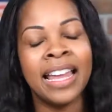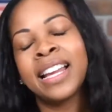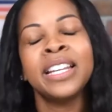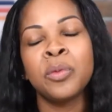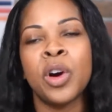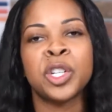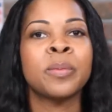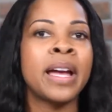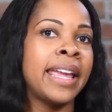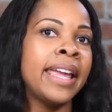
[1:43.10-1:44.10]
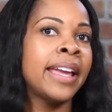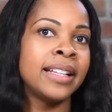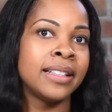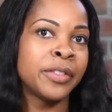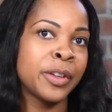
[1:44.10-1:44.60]
And I didn't wash my
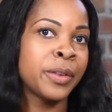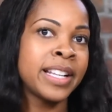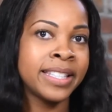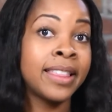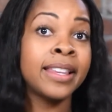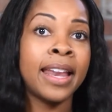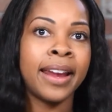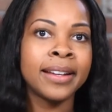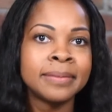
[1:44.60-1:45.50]
hand for the rest of the day.